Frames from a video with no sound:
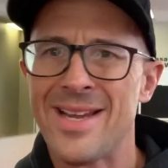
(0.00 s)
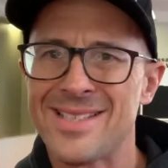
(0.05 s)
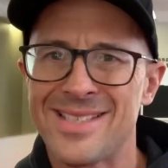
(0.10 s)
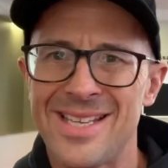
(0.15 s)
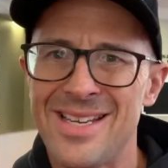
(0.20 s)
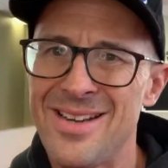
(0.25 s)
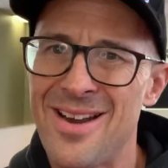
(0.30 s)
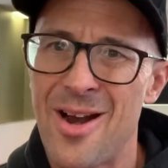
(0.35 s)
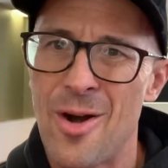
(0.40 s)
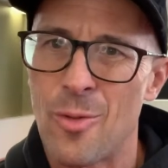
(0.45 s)

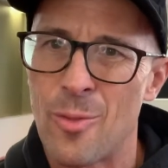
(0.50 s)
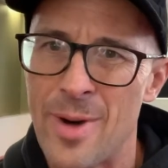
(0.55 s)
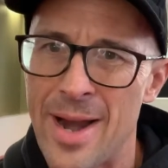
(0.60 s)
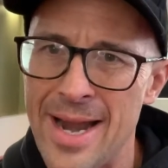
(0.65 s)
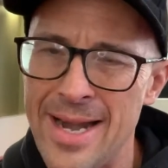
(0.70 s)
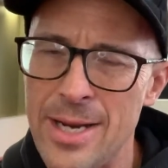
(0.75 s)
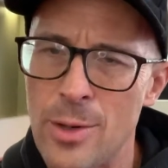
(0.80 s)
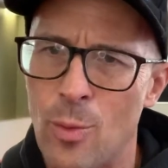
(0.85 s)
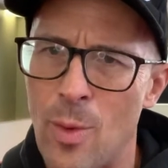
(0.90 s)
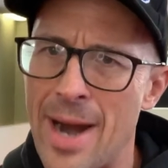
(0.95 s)
not
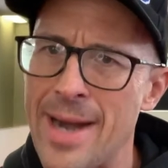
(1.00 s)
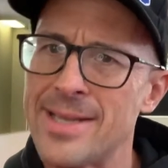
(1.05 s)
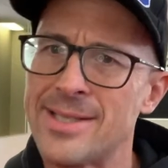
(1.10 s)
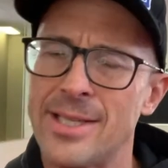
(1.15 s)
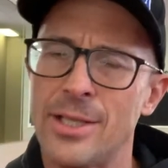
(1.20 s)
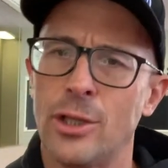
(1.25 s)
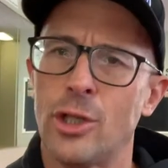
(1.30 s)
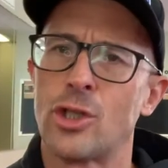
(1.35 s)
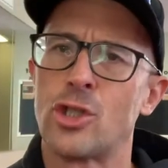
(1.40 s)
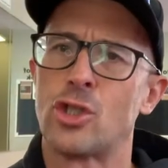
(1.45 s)
ready? Why does
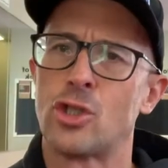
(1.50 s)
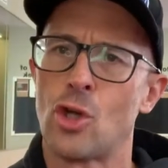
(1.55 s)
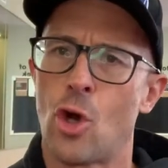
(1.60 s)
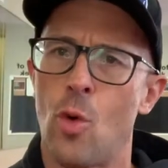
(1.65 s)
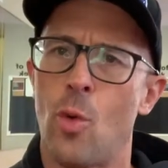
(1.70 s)
he look so